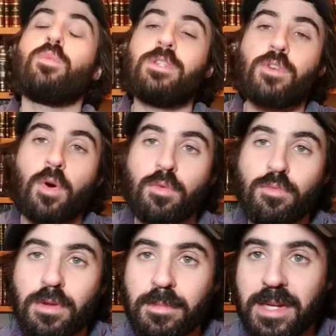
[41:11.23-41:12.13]
we
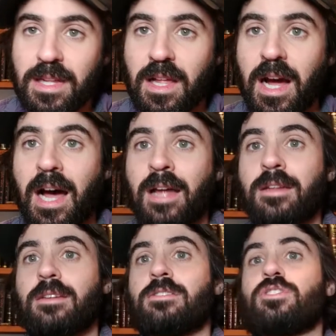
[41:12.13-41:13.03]
don't read Megillah
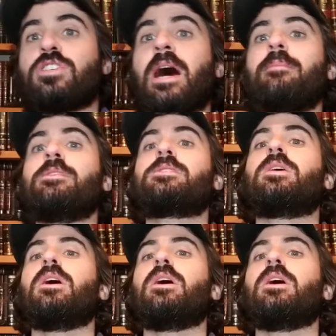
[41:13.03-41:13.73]
on Shabbos.